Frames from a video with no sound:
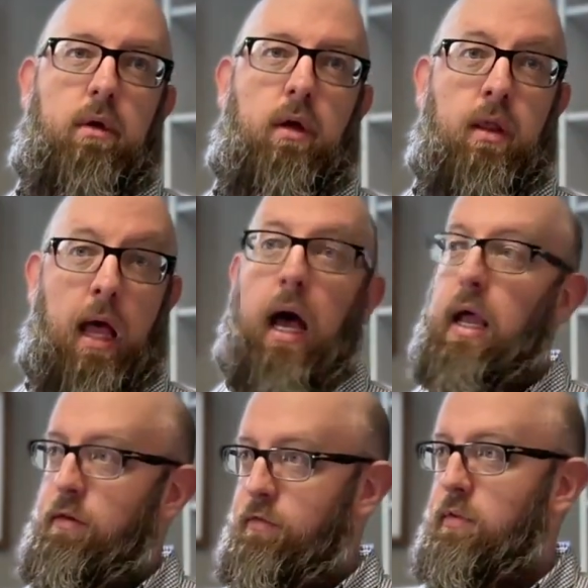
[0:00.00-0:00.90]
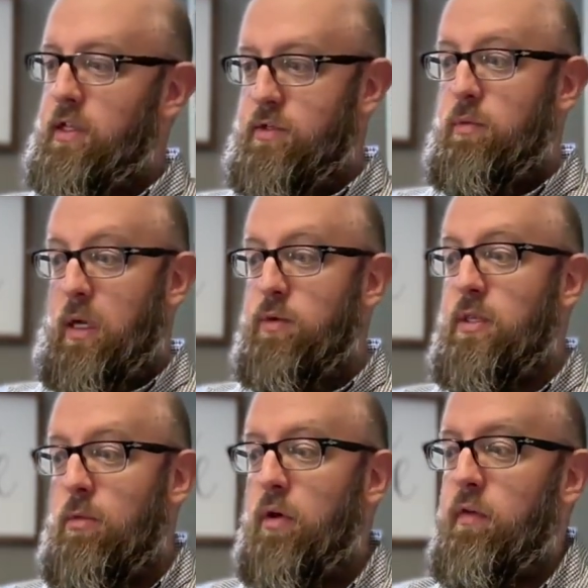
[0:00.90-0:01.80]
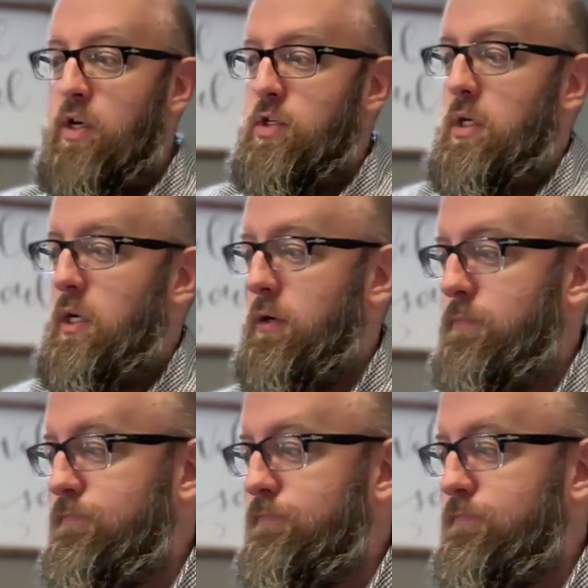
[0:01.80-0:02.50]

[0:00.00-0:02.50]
alive. That's that was the motivation here.